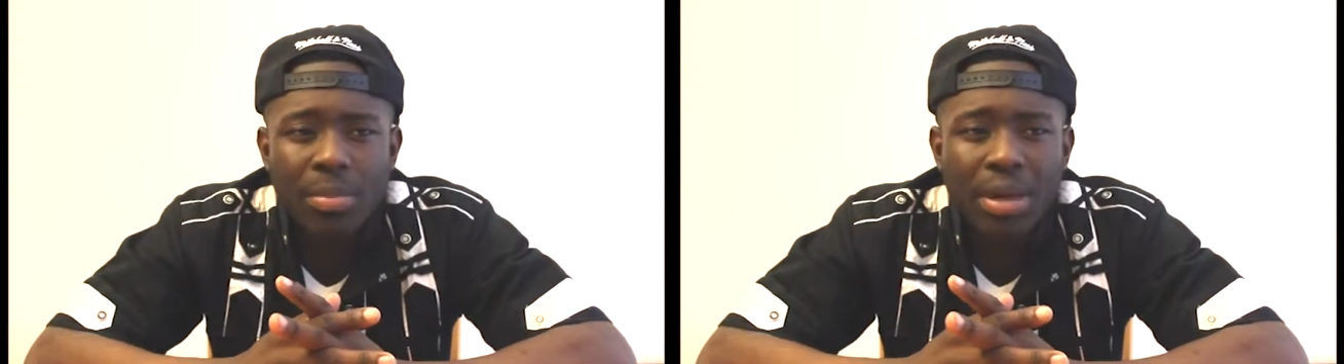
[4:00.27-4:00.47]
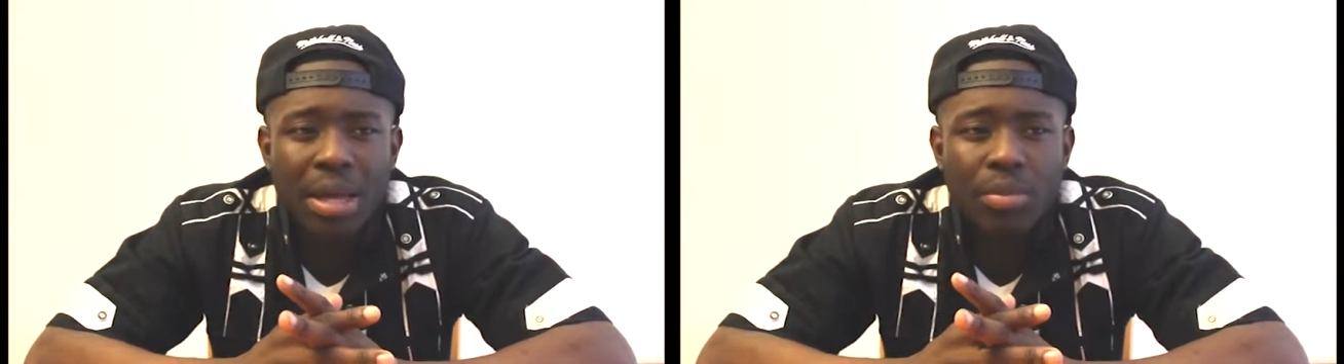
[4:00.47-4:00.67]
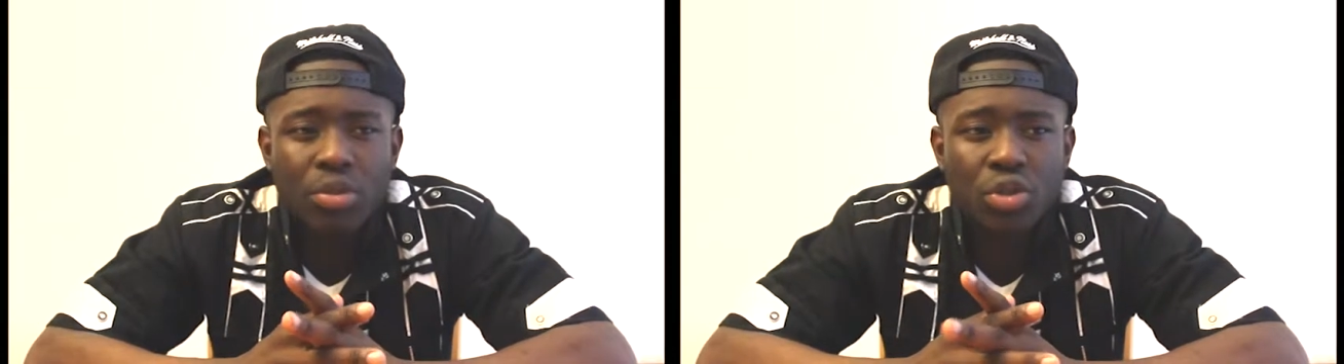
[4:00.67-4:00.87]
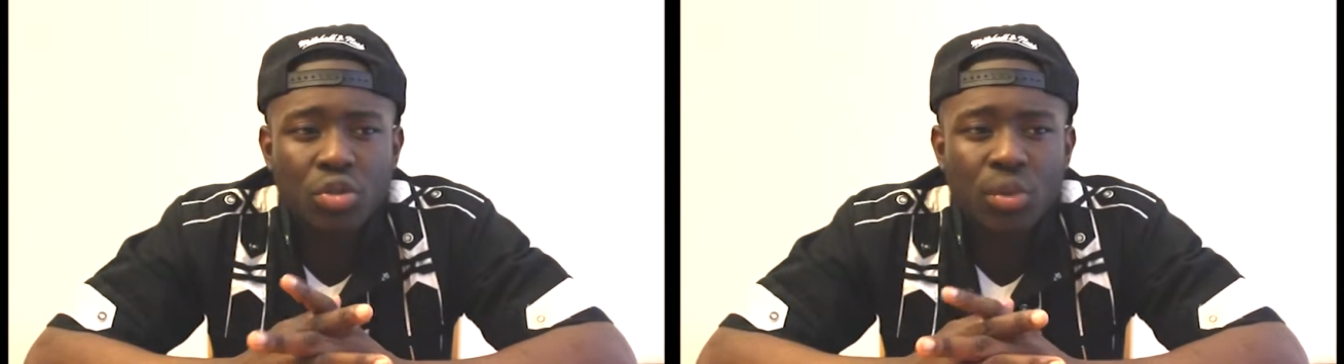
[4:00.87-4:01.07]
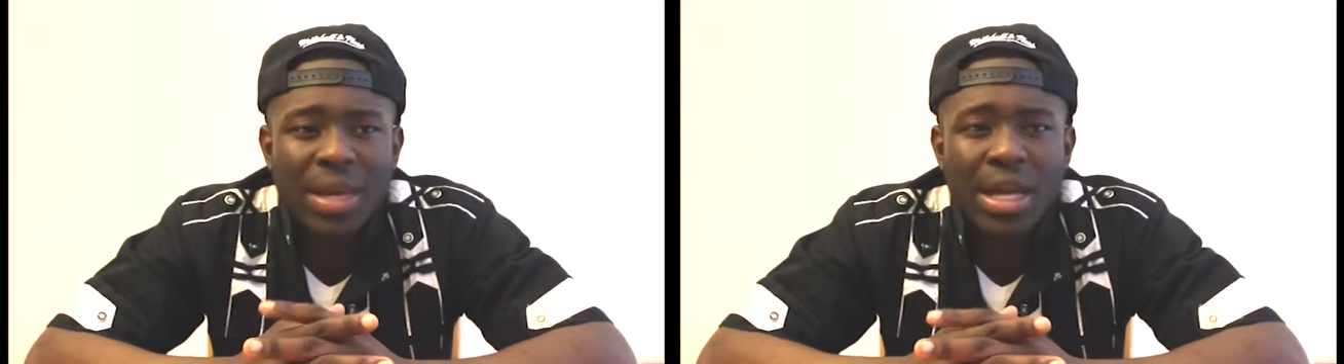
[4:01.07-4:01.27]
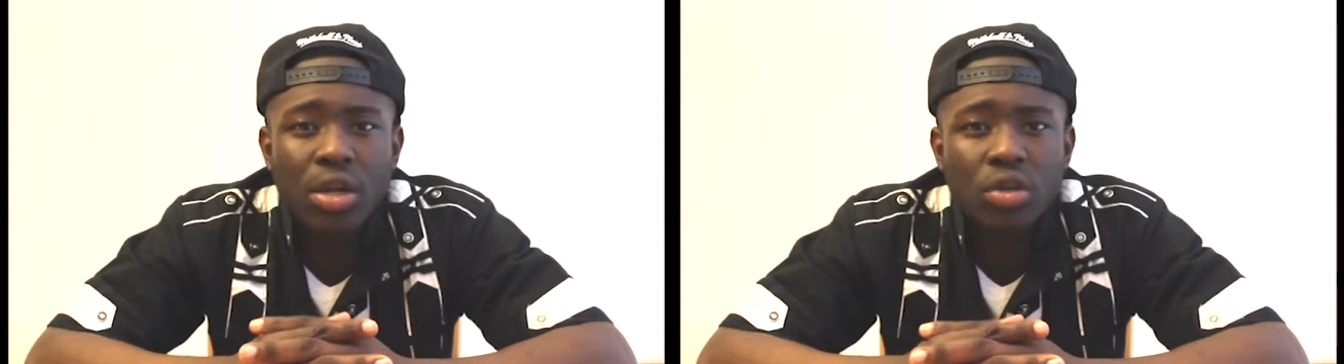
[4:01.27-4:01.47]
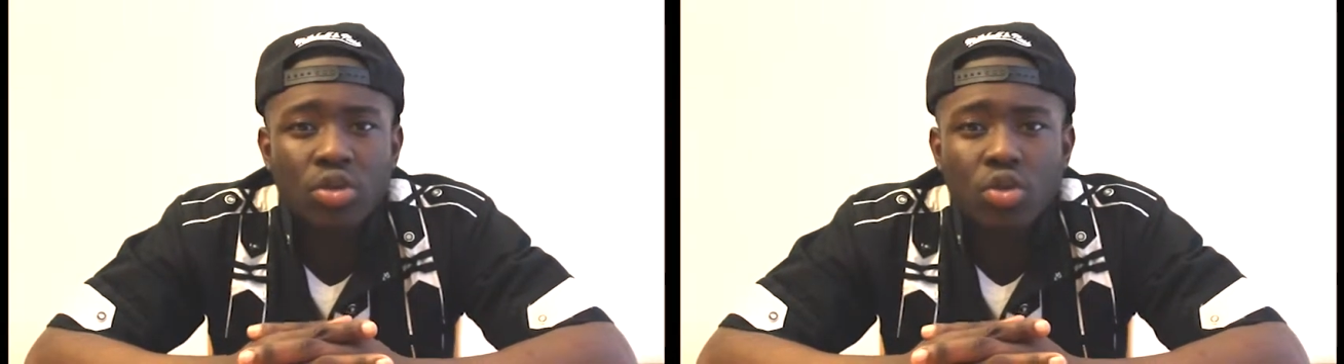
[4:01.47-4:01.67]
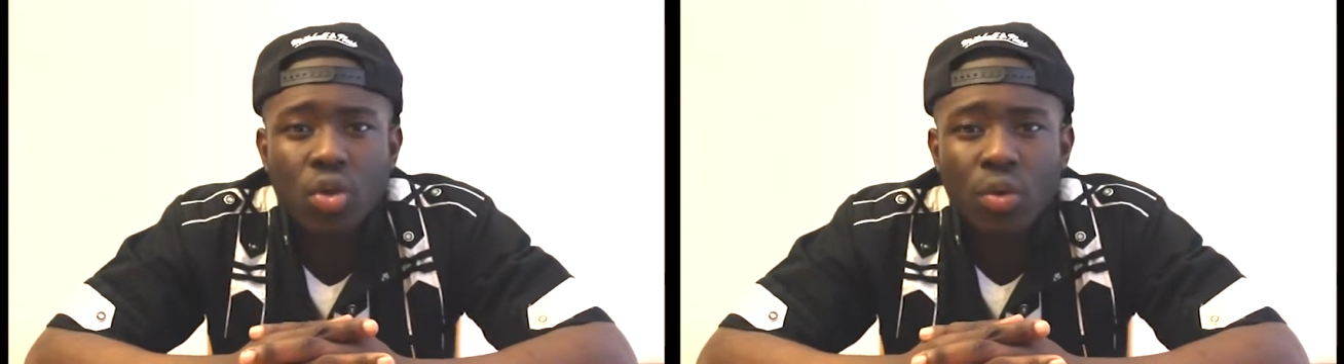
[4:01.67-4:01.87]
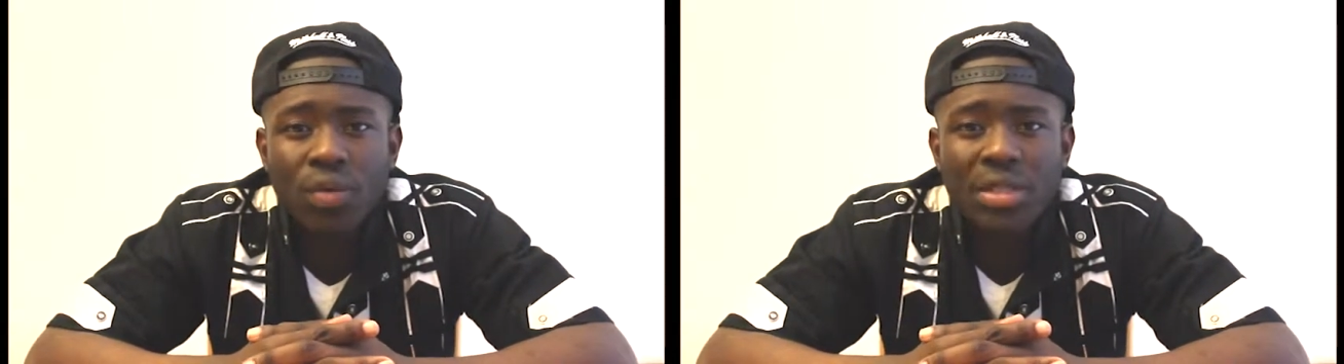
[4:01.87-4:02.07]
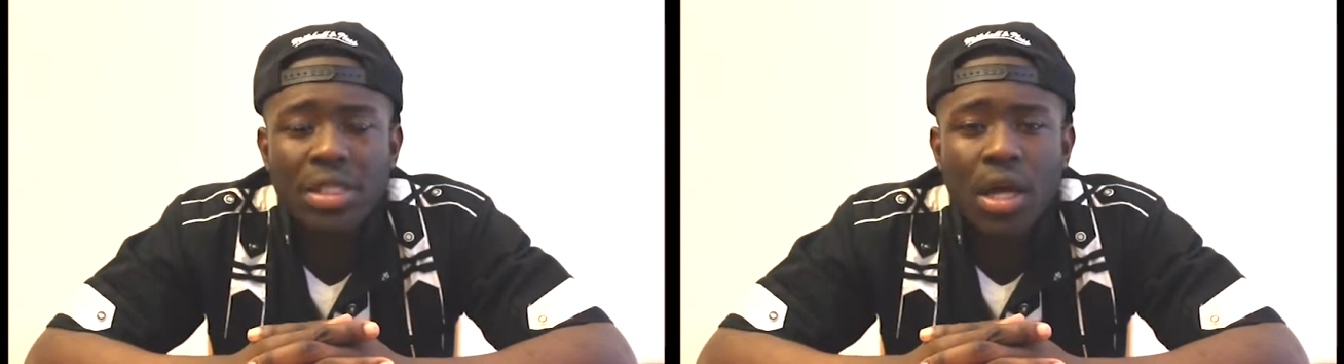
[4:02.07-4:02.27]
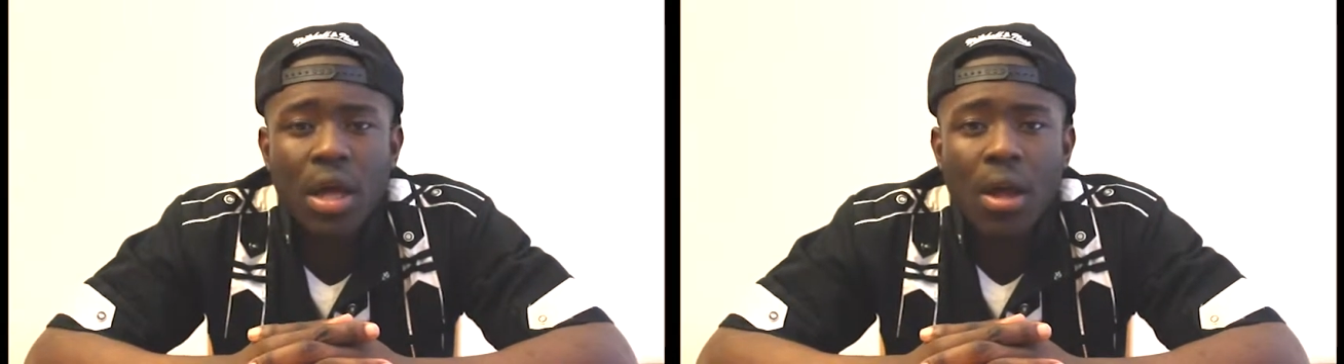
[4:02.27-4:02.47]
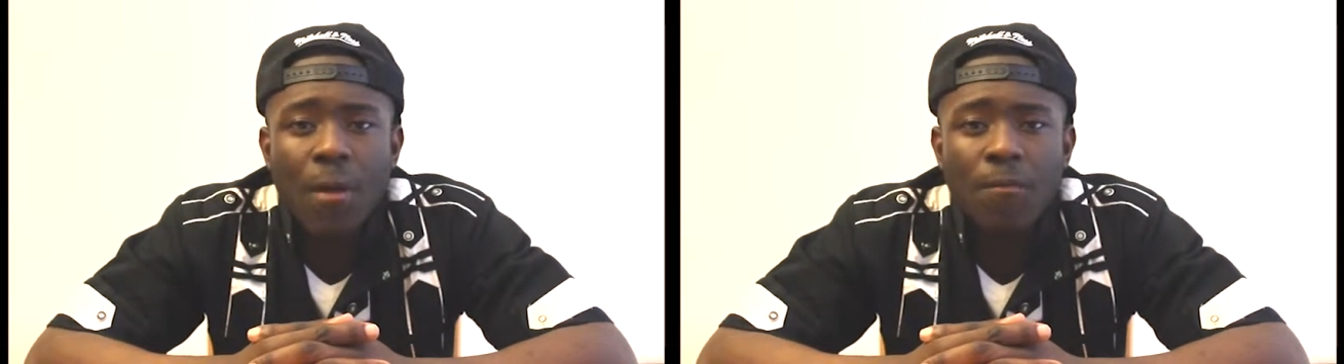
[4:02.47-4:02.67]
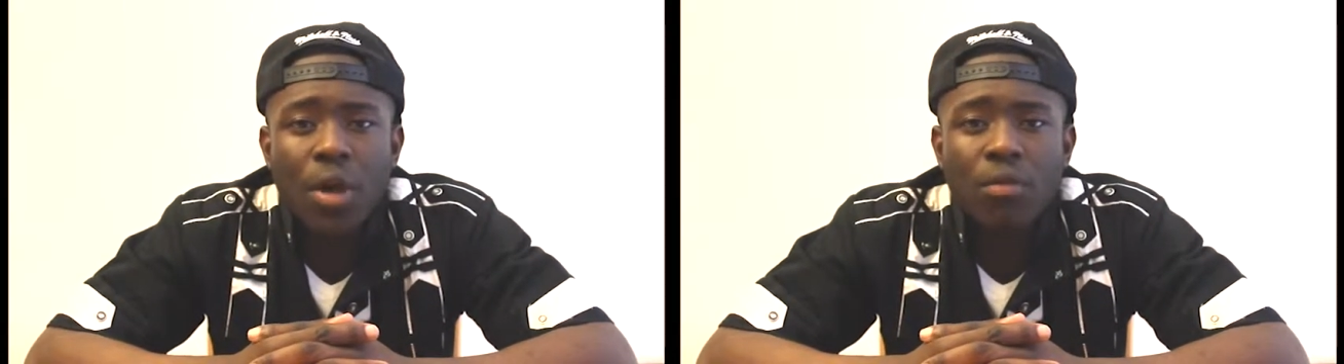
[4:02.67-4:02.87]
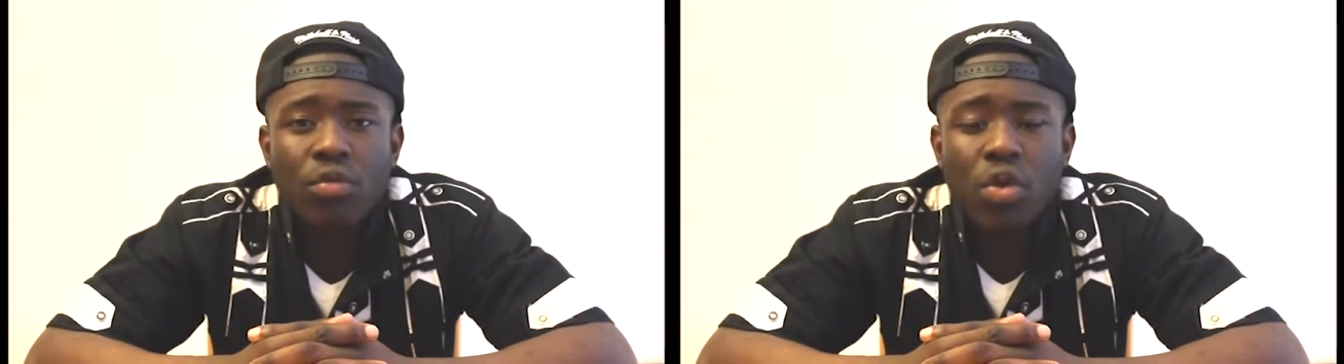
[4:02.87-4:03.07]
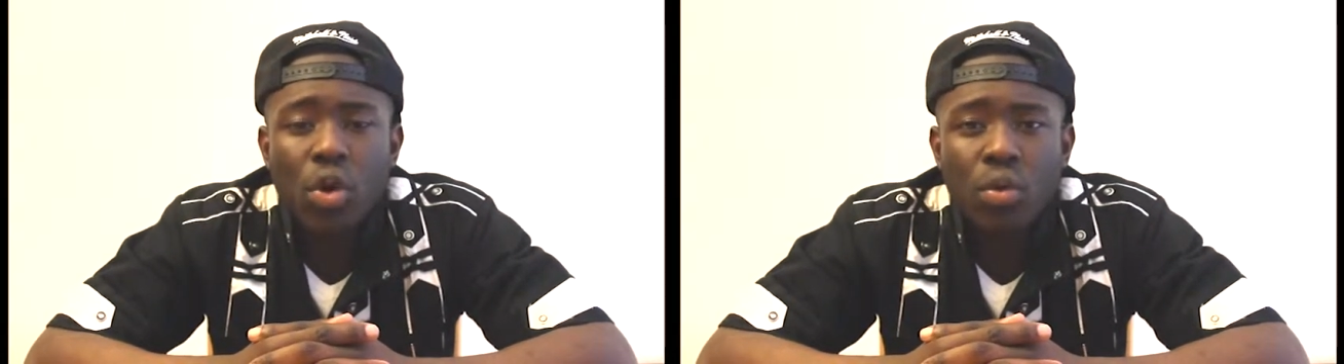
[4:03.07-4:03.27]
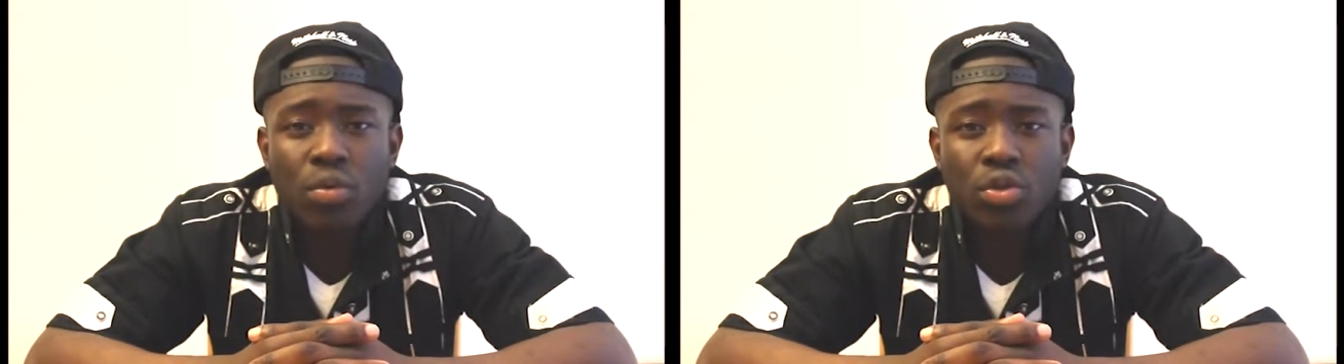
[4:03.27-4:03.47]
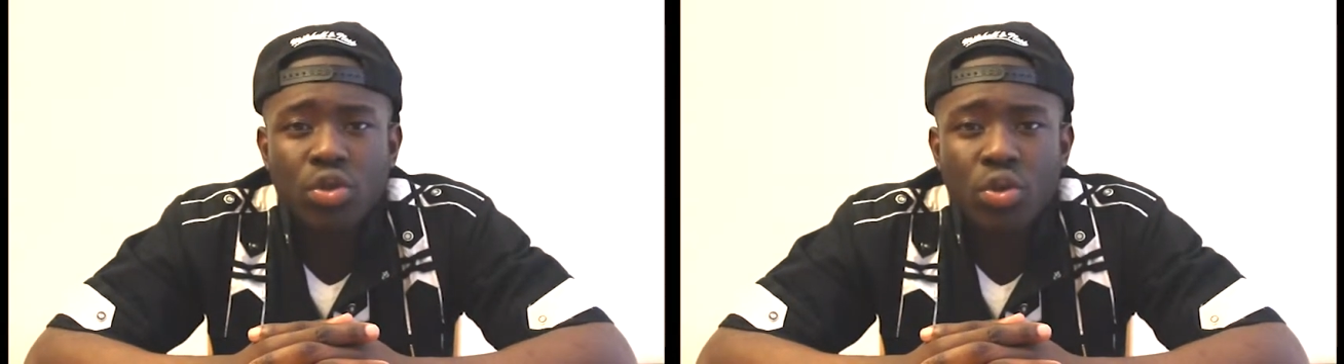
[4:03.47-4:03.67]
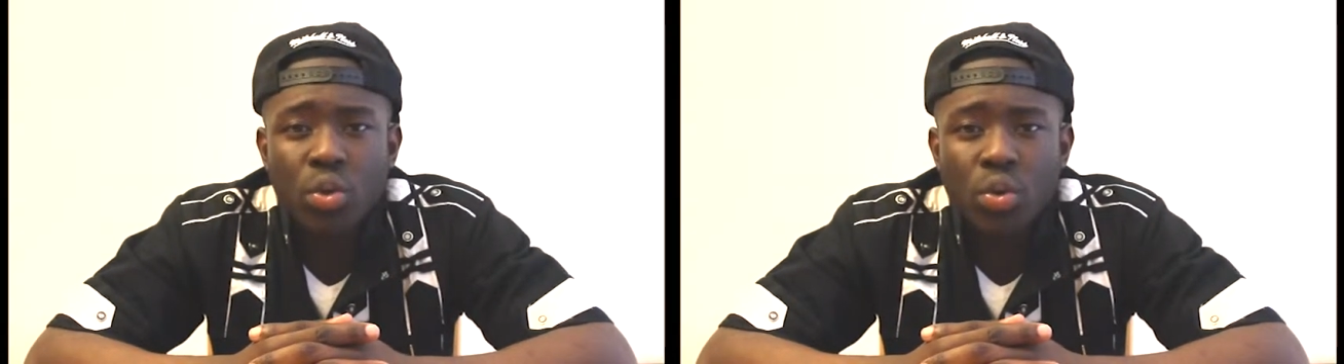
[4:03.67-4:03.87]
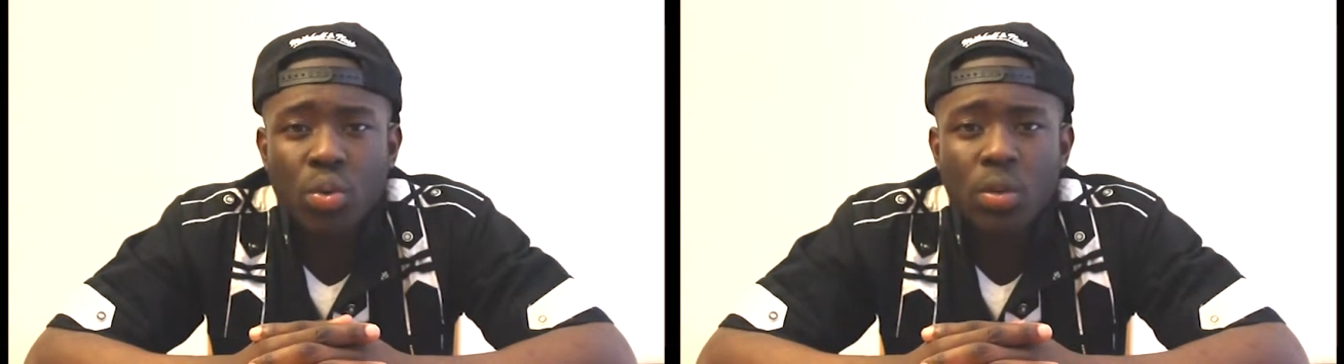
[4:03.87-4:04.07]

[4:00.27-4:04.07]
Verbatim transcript: be able to hear the story of those who